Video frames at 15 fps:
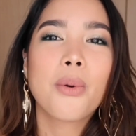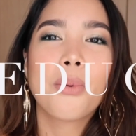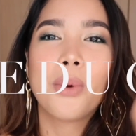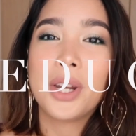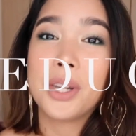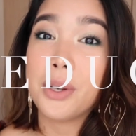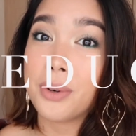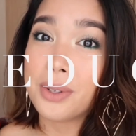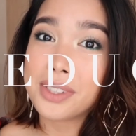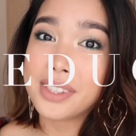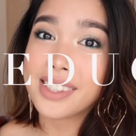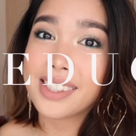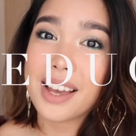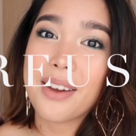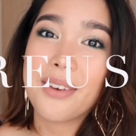
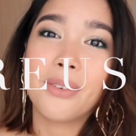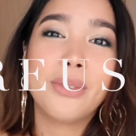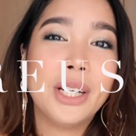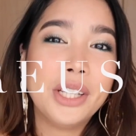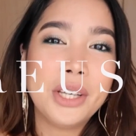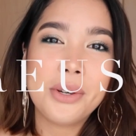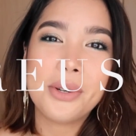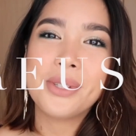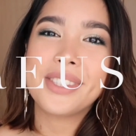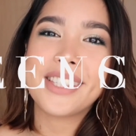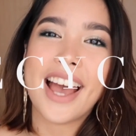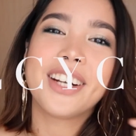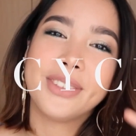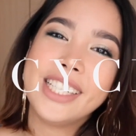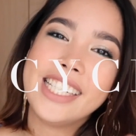reduce, reuse,
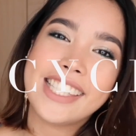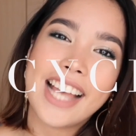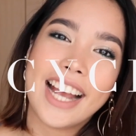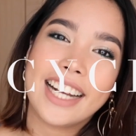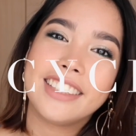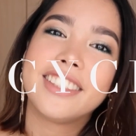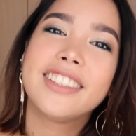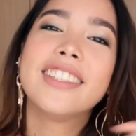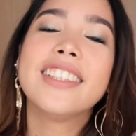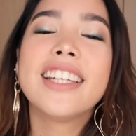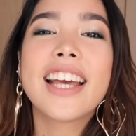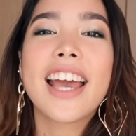and recycle.